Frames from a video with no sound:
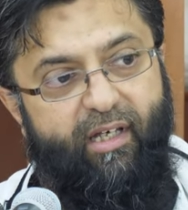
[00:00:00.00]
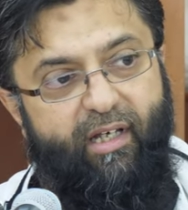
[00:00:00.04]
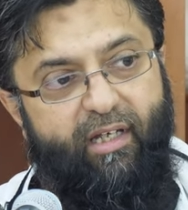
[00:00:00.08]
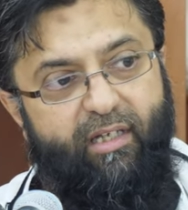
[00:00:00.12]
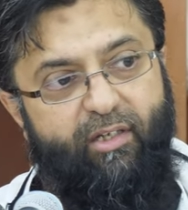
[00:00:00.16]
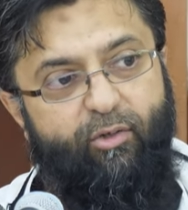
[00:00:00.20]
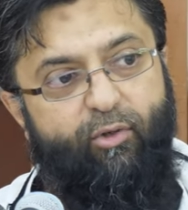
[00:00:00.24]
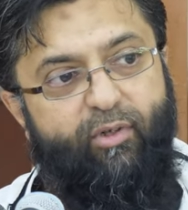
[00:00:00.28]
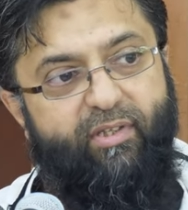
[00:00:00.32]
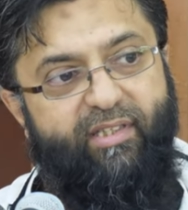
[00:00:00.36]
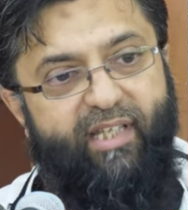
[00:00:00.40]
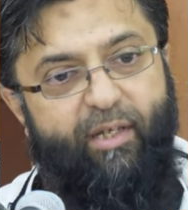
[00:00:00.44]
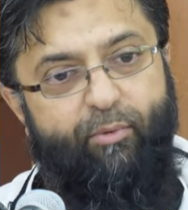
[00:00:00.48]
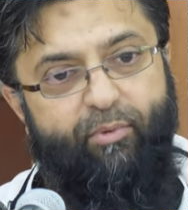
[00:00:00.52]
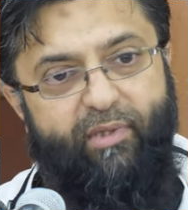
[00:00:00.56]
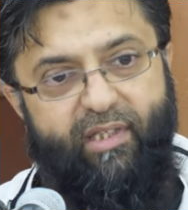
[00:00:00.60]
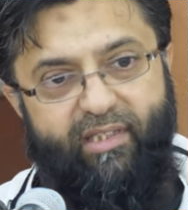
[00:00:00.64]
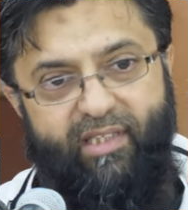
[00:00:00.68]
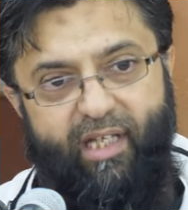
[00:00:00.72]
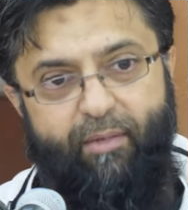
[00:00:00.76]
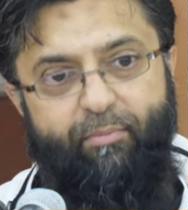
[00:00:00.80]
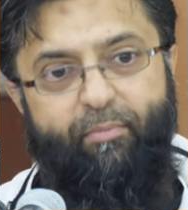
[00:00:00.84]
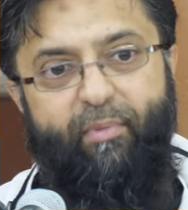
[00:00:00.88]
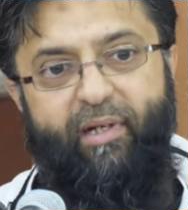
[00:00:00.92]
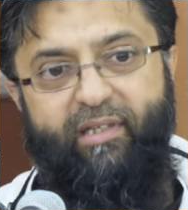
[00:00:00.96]
You can say with
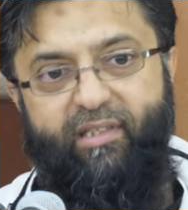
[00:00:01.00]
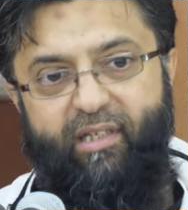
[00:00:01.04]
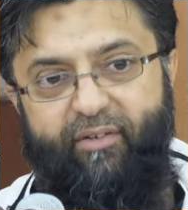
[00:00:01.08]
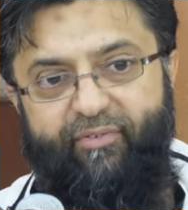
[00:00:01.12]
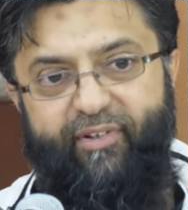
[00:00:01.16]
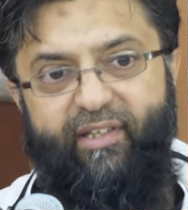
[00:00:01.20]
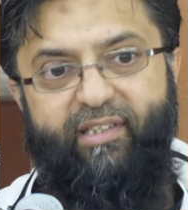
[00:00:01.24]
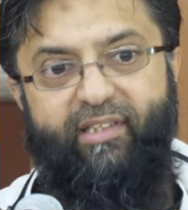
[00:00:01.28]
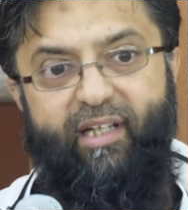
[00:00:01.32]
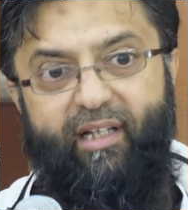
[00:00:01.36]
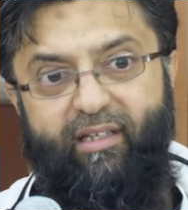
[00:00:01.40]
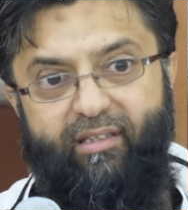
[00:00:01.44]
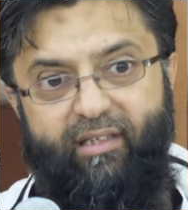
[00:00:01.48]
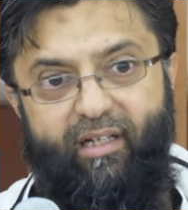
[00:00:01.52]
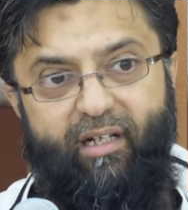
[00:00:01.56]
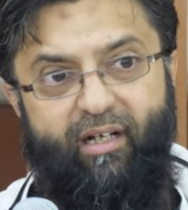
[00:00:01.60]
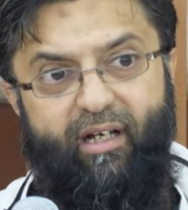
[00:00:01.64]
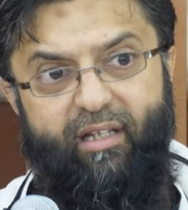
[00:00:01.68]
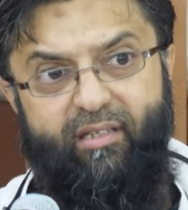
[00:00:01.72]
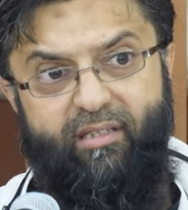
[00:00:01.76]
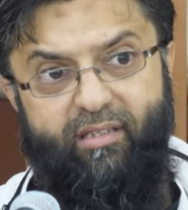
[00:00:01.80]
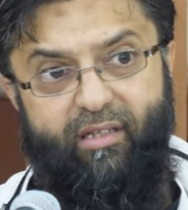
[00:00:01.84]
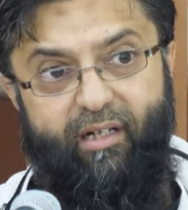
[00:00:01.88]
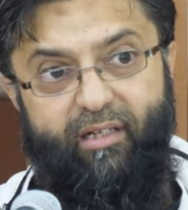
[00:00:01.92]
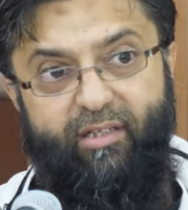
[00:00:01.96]
the dhamma, the fatha, and the
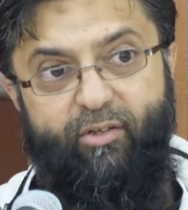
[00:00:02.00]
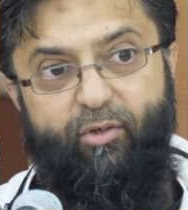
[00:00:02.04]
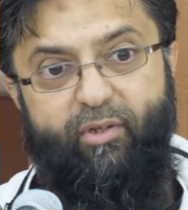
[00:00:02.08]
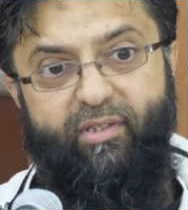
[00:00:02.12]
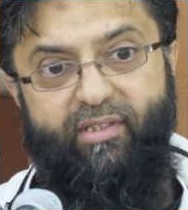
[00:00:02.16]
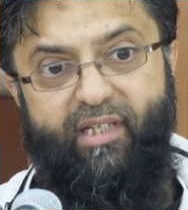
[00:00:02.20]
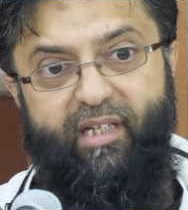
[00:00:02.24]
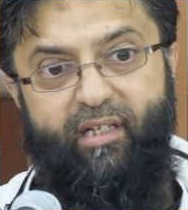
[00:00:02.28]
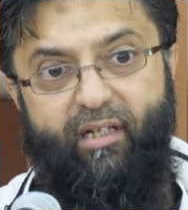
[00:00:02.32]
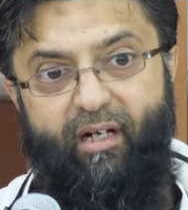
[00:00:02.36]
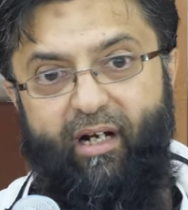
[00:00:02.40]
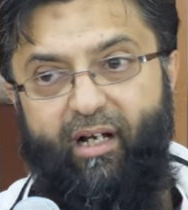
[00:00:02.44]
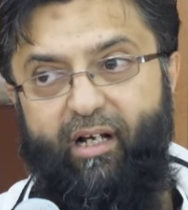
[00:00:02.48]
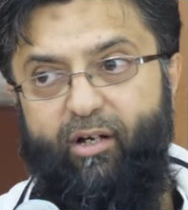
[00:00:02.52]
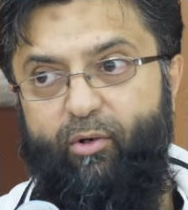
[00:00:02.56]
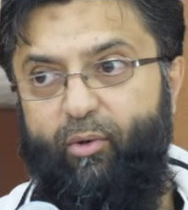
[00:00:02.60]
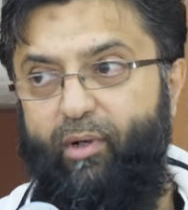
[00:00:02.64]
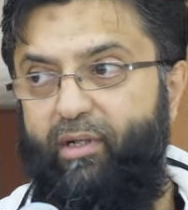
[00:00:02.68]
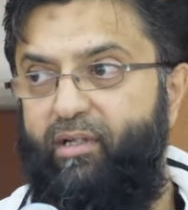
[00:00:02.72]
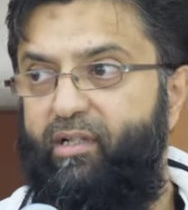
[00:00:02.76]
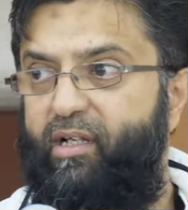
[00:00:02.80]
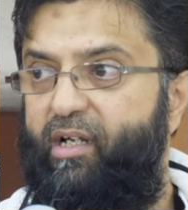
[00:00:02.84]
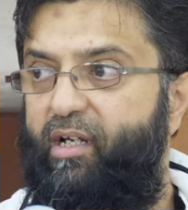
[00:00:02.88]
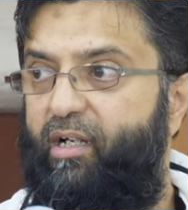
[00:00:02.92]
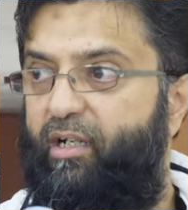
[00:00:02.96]
khasra. You can say
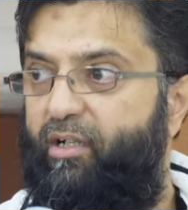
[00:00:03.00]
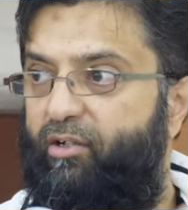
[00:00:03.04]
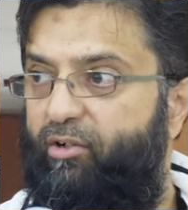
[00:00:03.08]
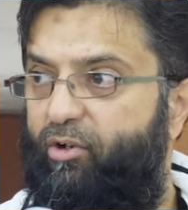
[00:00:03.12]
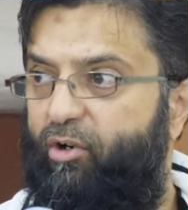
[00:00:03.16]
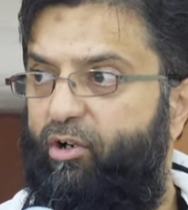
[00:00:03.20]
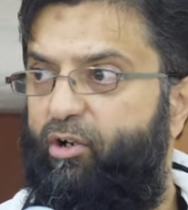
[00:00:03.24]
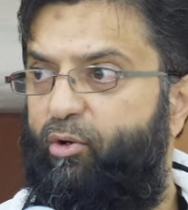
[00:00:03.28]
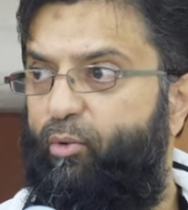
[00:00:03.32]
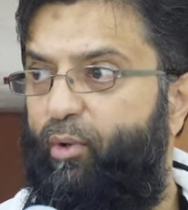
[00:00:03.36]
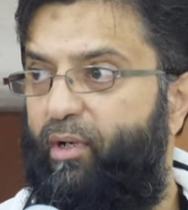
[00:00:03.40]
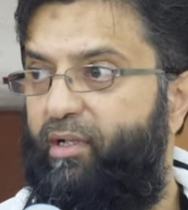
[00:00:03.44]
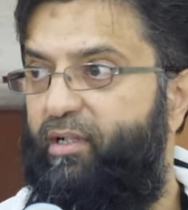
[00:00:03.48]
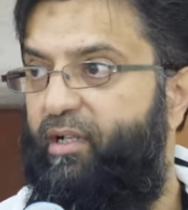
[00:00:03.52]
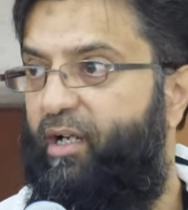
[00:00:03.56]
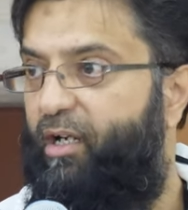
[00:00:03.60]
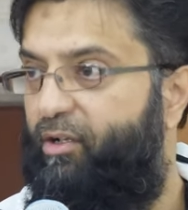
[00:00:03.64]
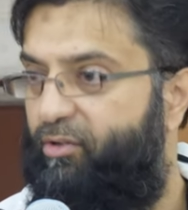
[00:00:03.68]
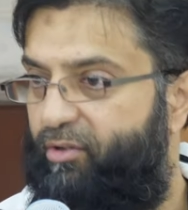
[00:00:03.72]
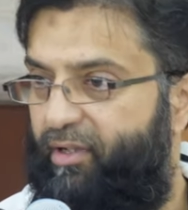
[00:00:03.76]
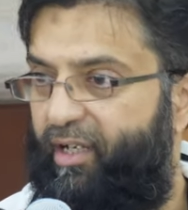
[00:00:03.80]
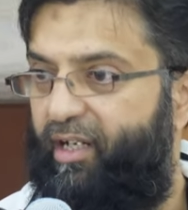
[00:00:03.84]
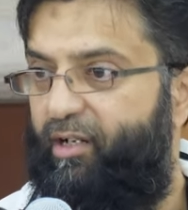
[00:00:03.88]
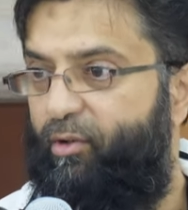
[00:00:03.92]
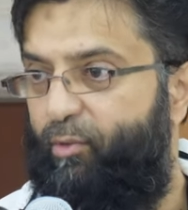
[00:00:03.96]
rakhwan, rukhwan,
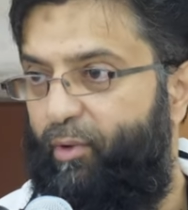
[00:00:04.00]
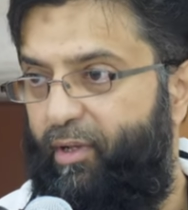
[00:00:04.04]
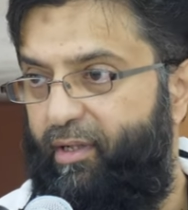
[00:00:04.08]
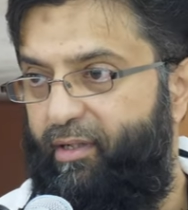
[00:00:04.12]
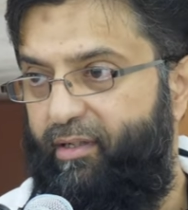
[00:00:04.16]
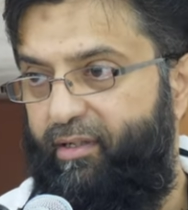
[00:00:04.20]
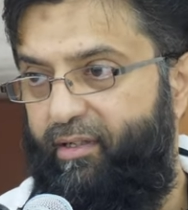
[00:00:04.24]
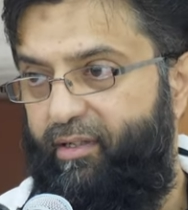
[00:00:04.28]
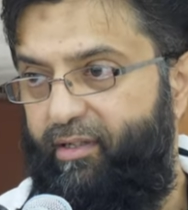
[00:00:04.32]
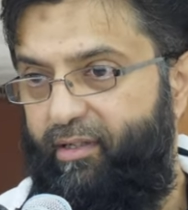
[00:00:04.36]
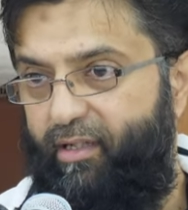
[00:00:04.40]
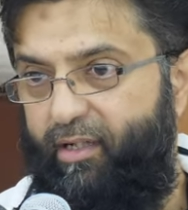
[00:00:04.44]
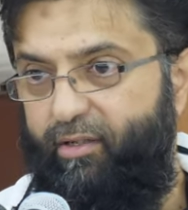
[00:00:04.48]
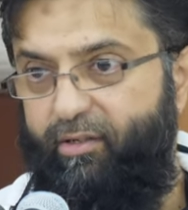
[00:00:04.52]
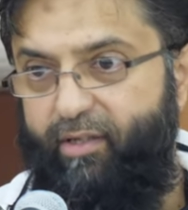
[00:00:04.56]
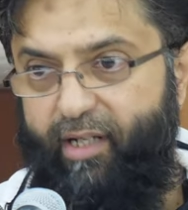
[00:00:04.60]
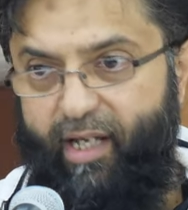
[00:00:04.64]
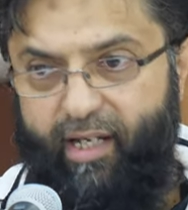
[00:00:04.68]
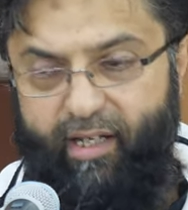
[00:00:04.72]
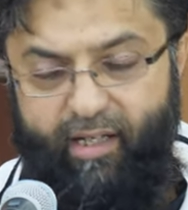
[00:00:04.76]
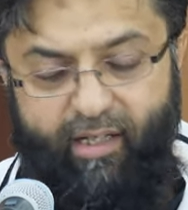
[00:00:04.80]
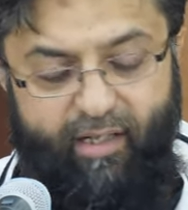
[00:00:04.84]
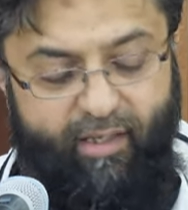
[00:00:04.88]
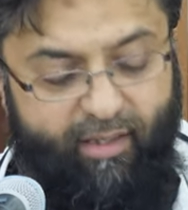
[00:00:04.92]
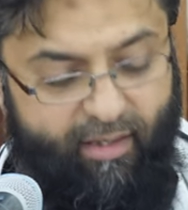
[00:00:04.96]
or rikhwan.
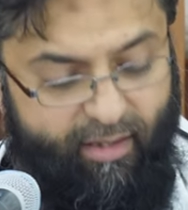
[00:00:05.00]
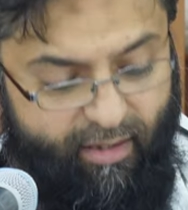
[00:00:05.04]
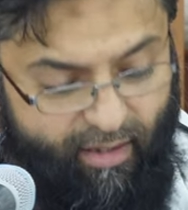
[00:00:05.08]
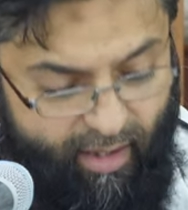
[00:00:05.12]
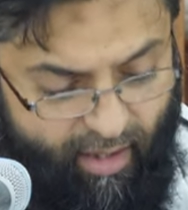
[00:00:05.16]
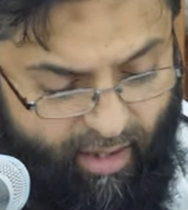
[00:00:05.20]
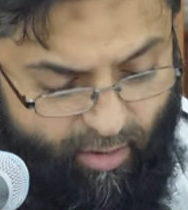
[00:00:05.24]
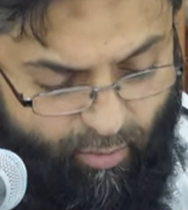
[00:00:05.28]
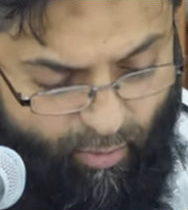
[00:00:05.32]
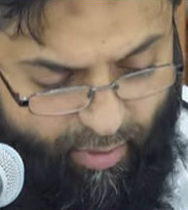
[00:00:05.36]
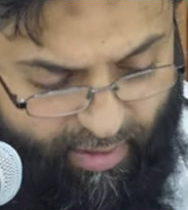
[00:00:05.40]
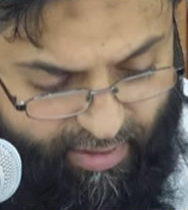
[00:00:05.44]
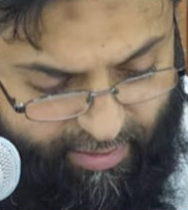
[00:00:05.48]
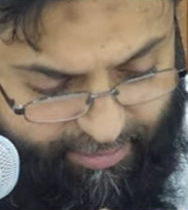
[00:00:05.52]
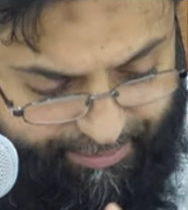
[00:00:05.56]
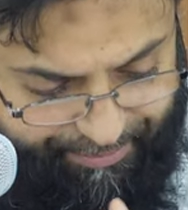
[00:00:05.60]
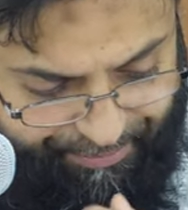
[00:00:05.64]
Okay, rakhwan.